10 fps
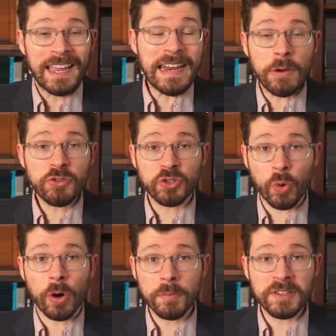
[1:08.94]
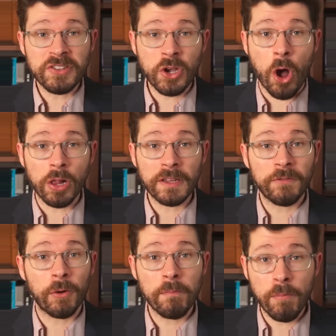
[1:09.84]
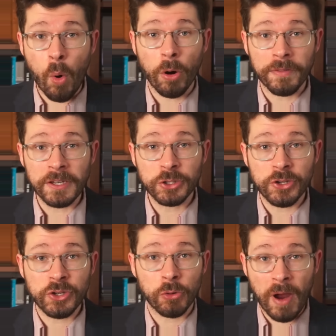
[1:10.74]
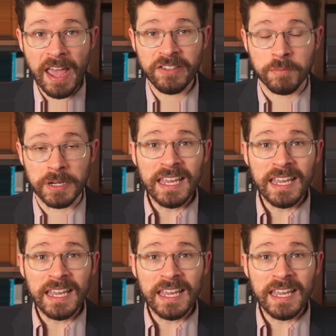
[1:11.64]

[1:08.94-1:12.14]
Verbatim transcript: And now Storms is calling for more than just harassment.